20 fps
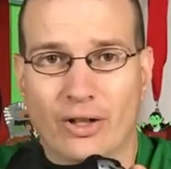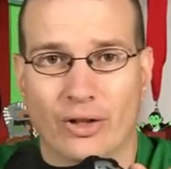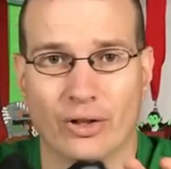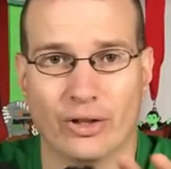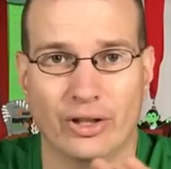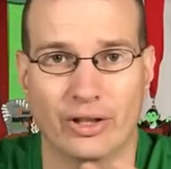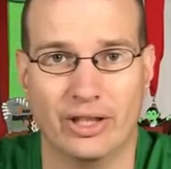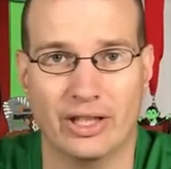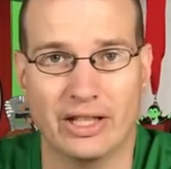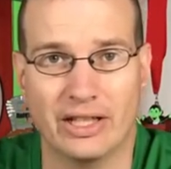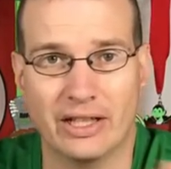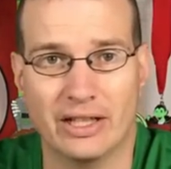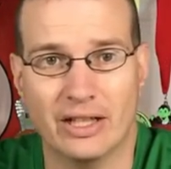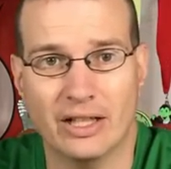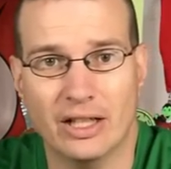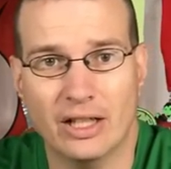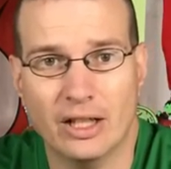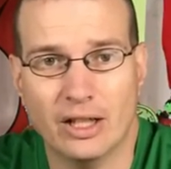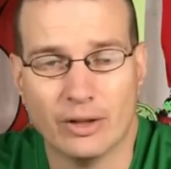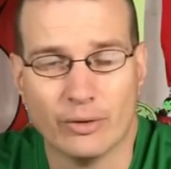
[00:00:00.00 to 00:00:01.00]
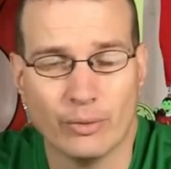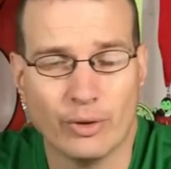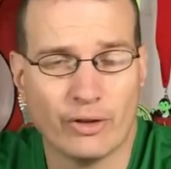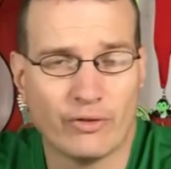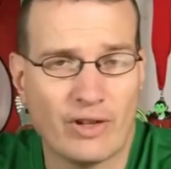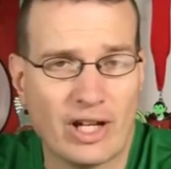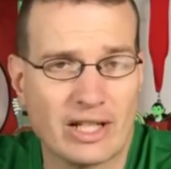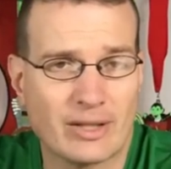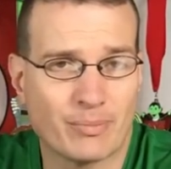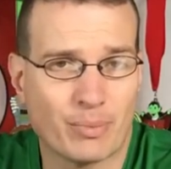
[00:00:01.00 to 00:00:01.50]
On the Run
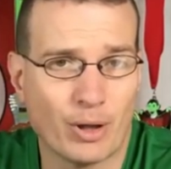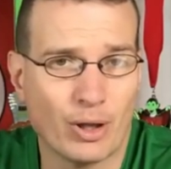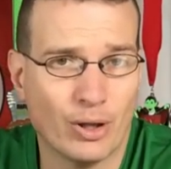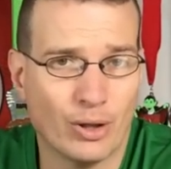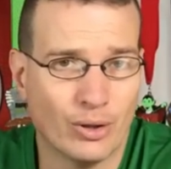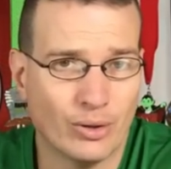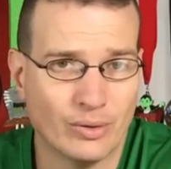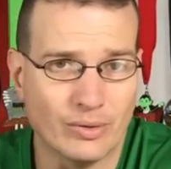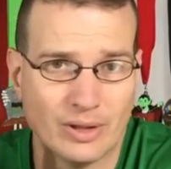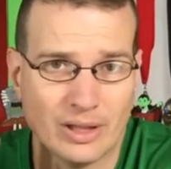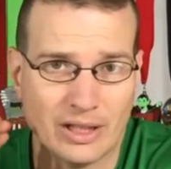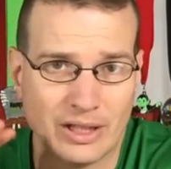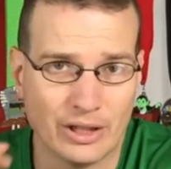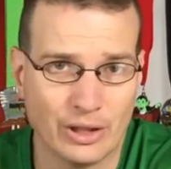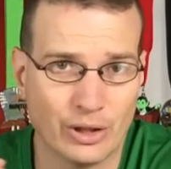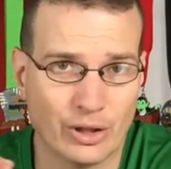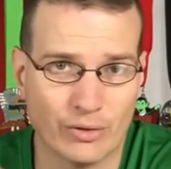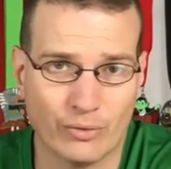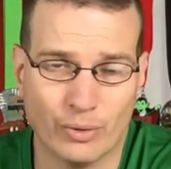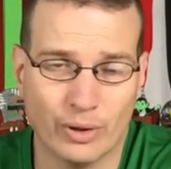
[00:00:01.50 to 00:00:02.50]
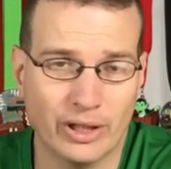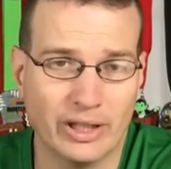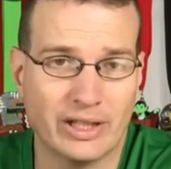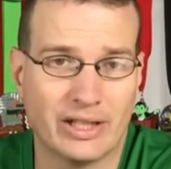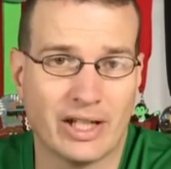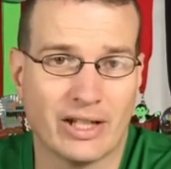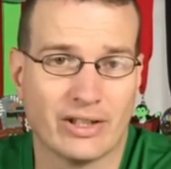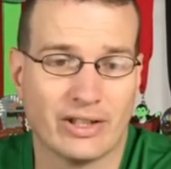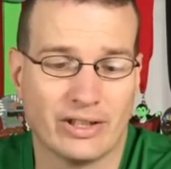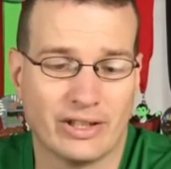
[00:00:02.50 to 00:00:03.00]
Fast Pro, you could really
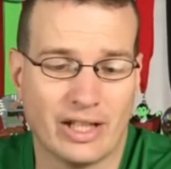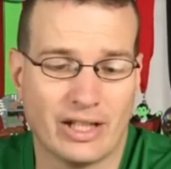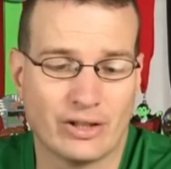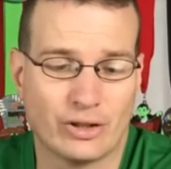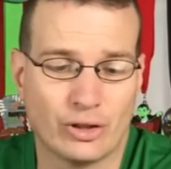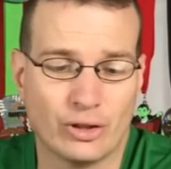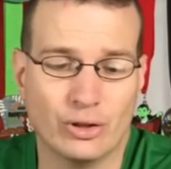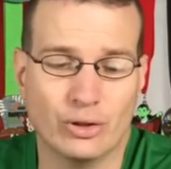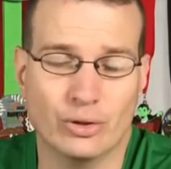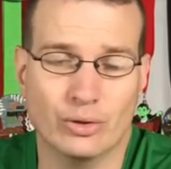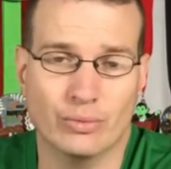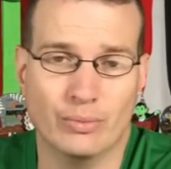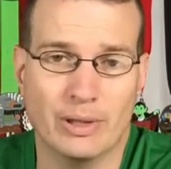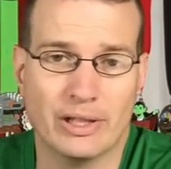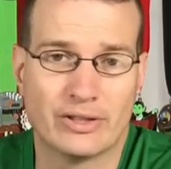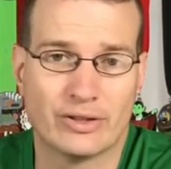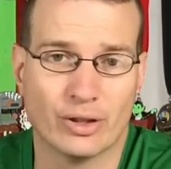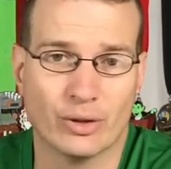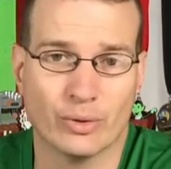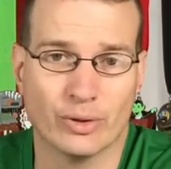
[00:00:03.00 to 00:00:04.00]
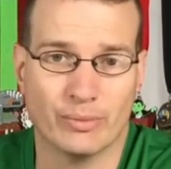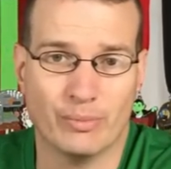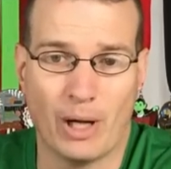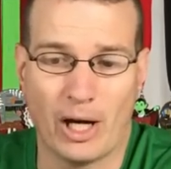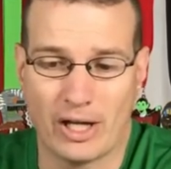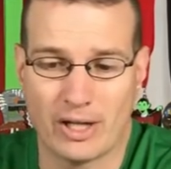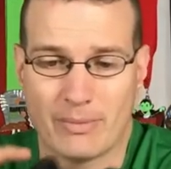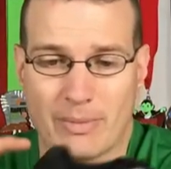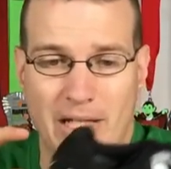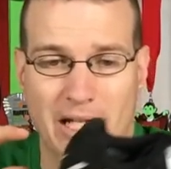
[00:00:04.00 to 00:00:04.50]
tell that that shoe midsole was
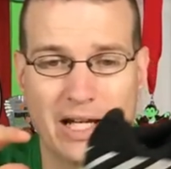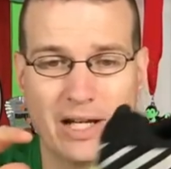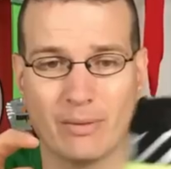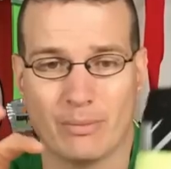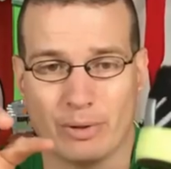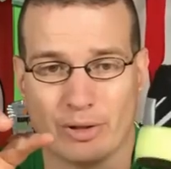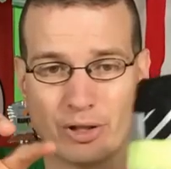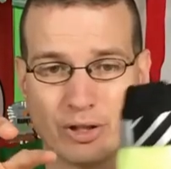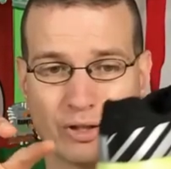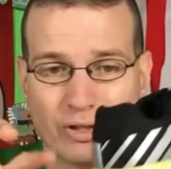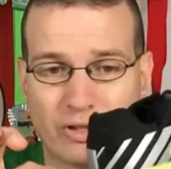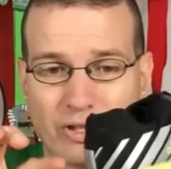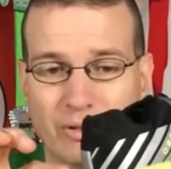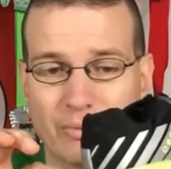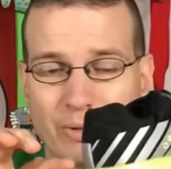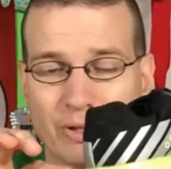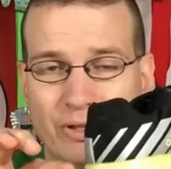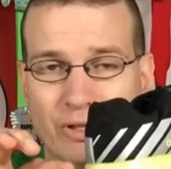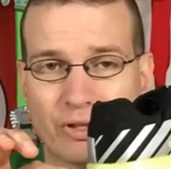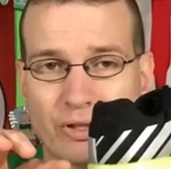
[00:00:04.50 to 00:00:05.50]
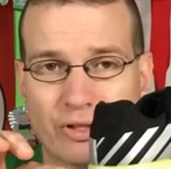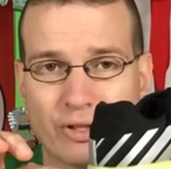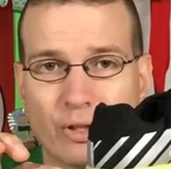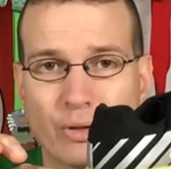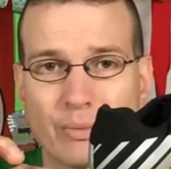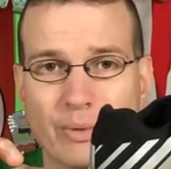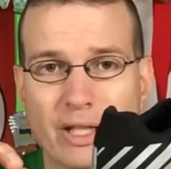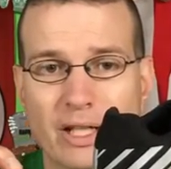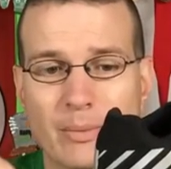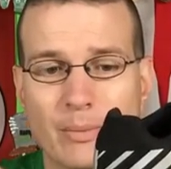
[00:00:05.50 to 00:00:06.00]
bottoming out because it was just
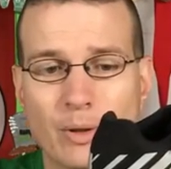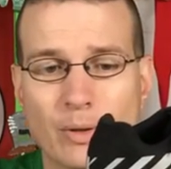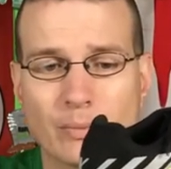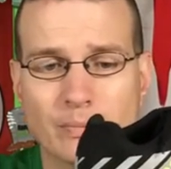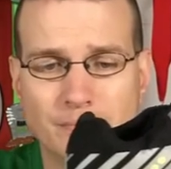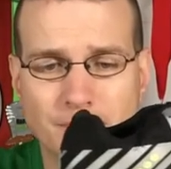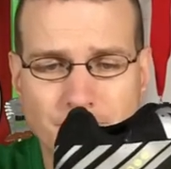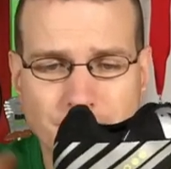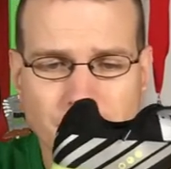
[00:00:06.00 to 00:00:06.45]
so minimal.